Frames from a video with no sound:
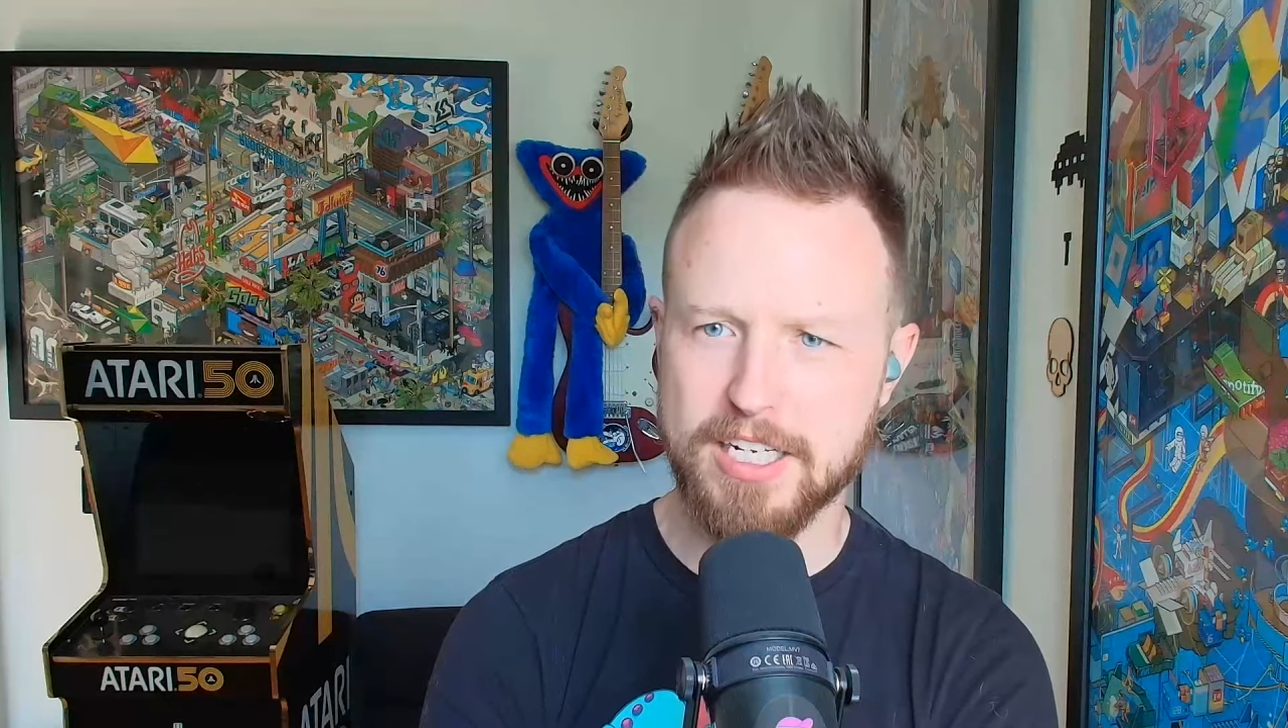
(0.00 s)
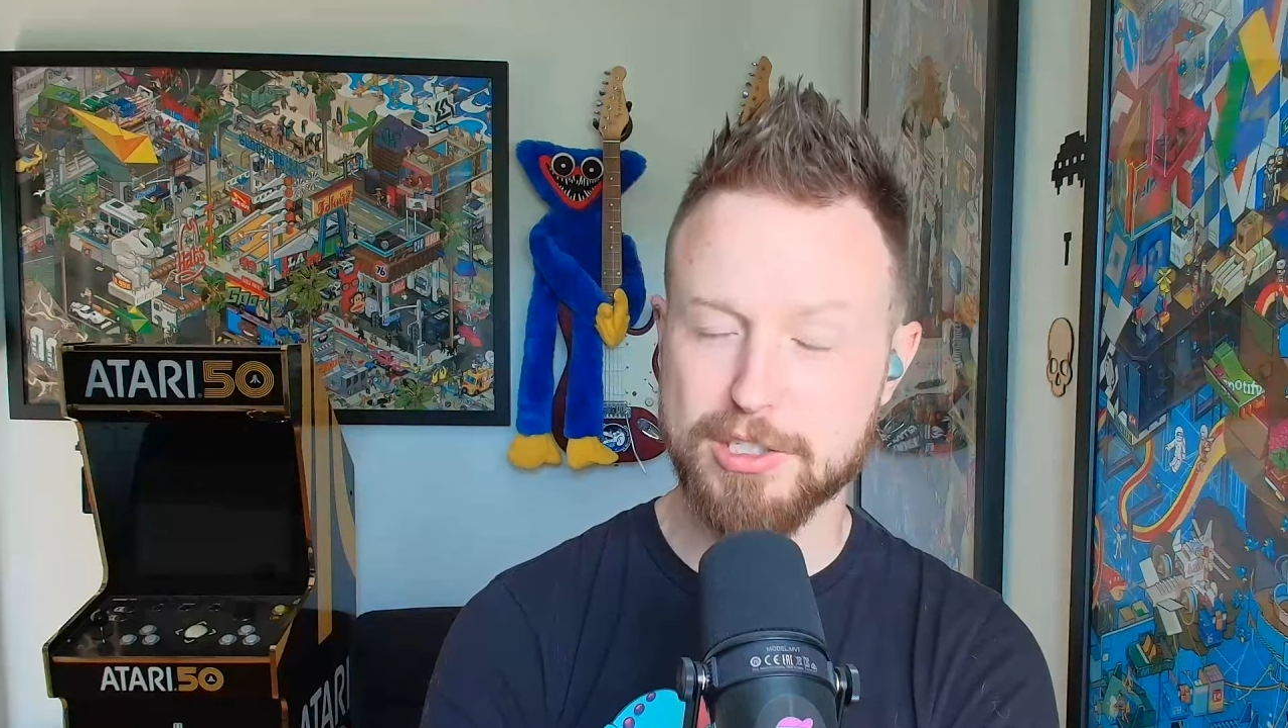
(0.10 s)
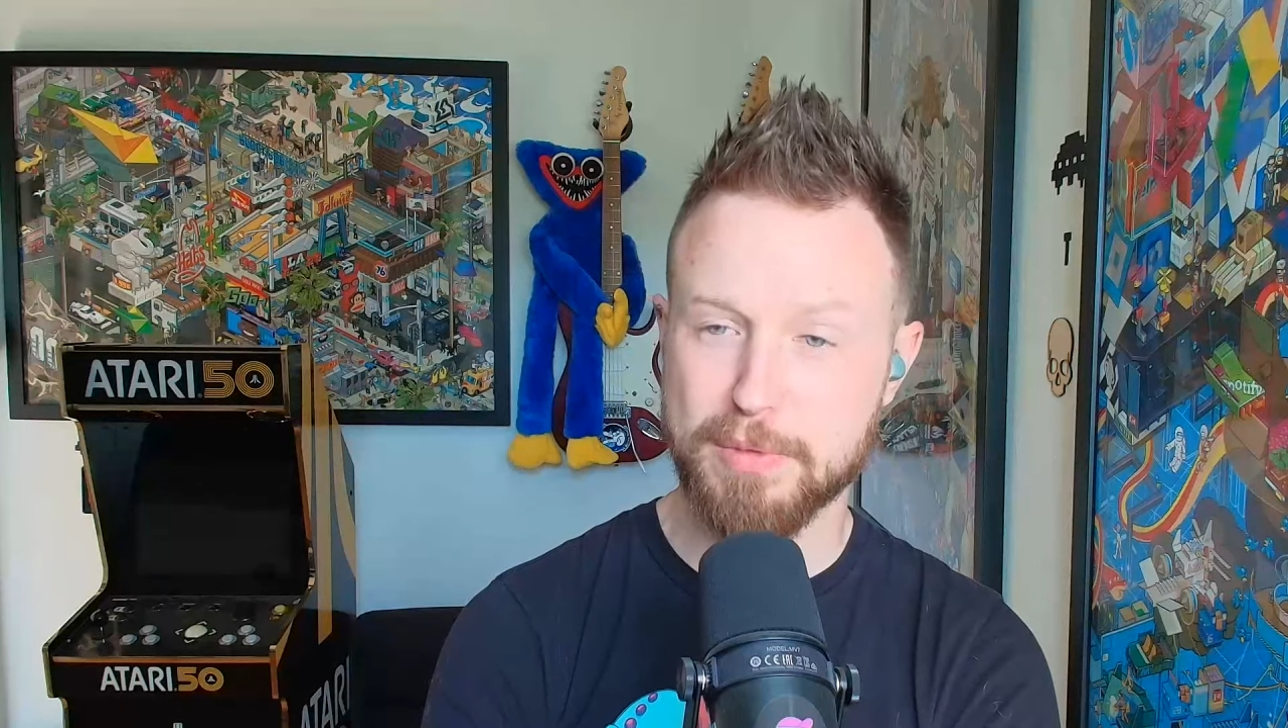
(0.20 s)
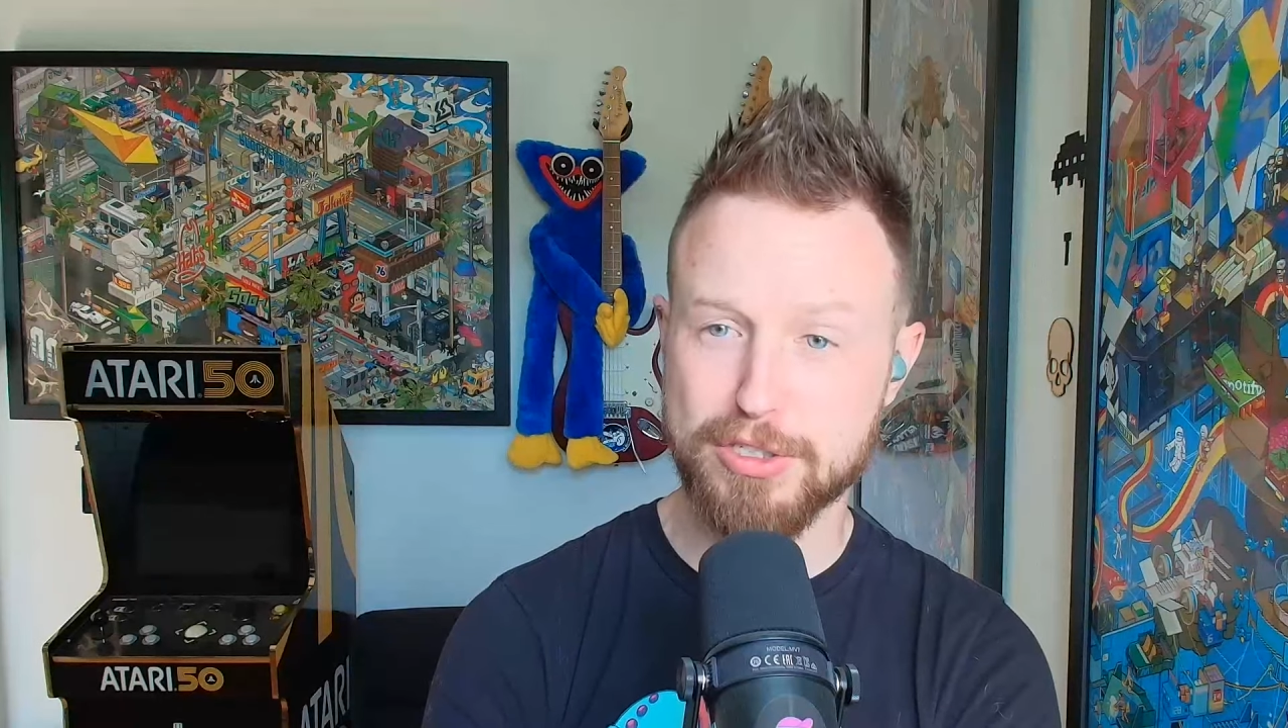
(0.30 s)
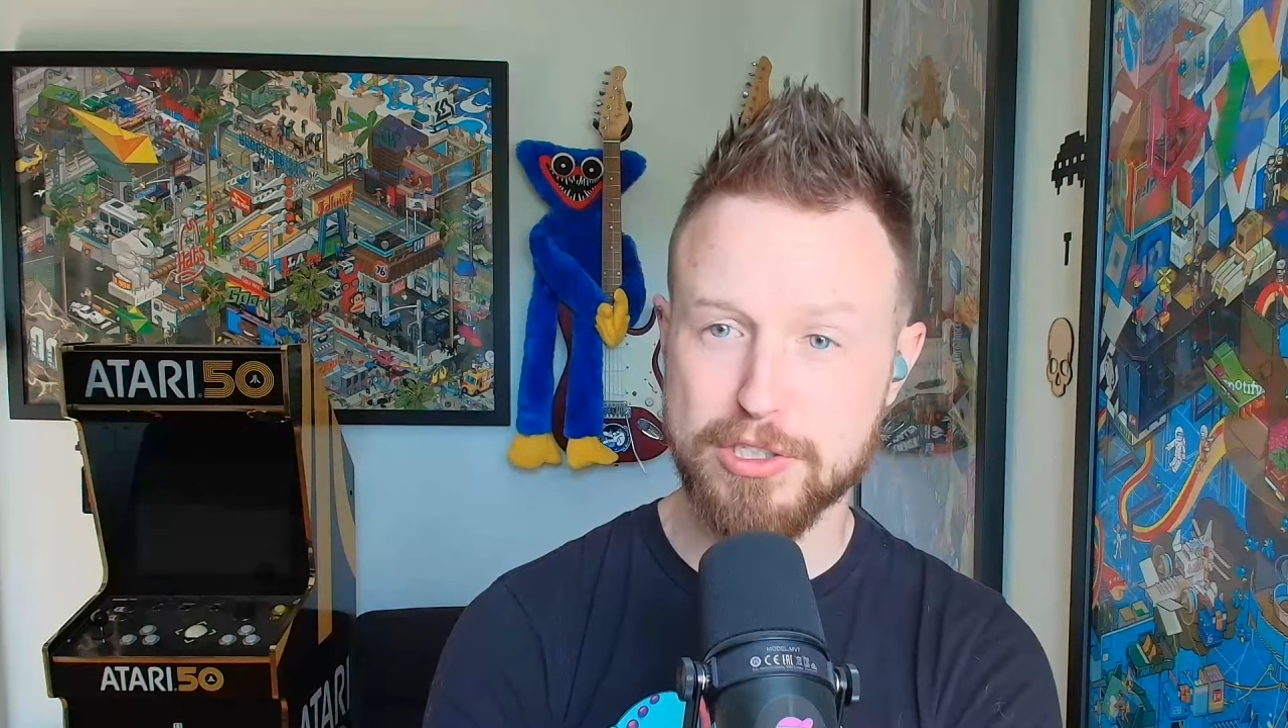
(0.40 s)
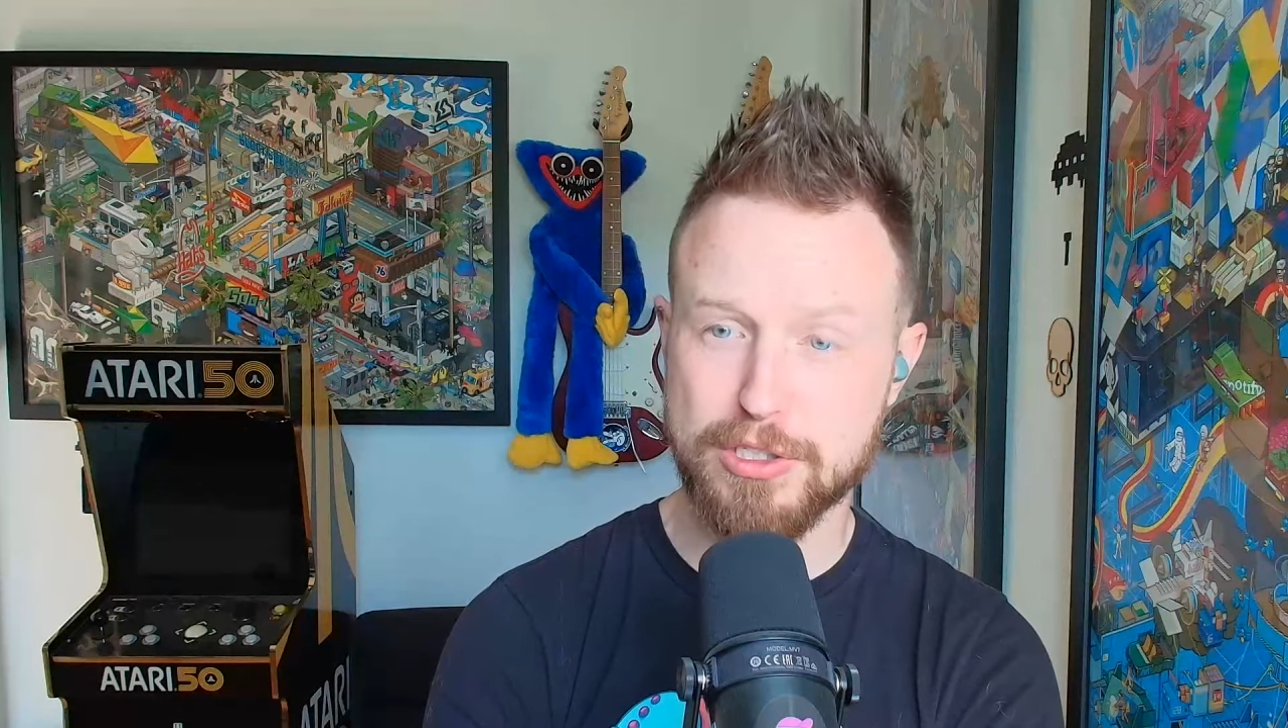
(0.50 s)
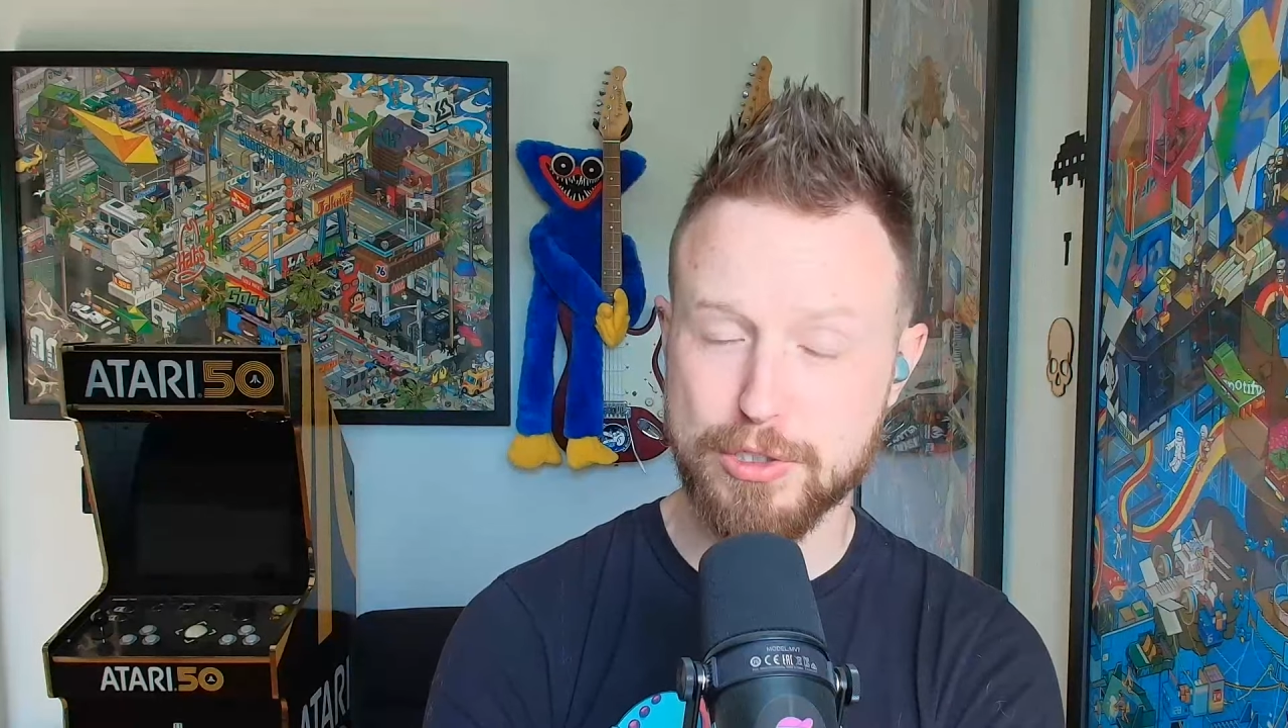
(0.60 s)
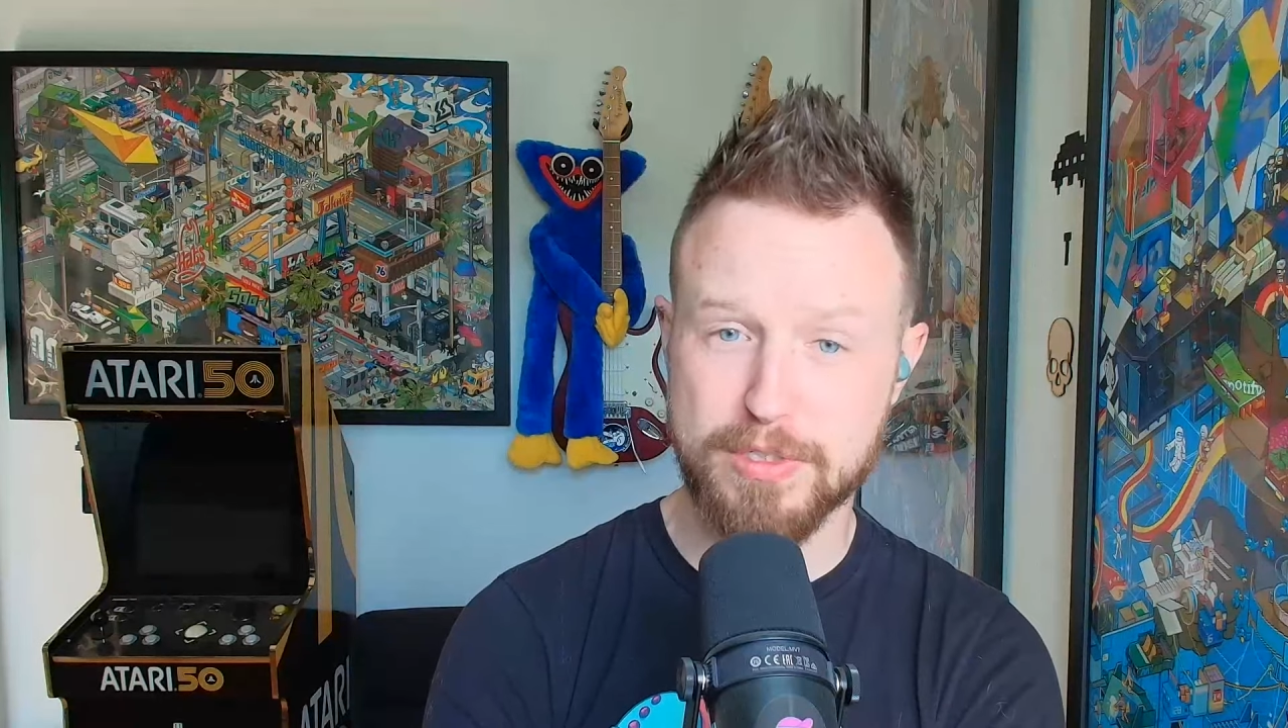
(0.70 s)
especially 2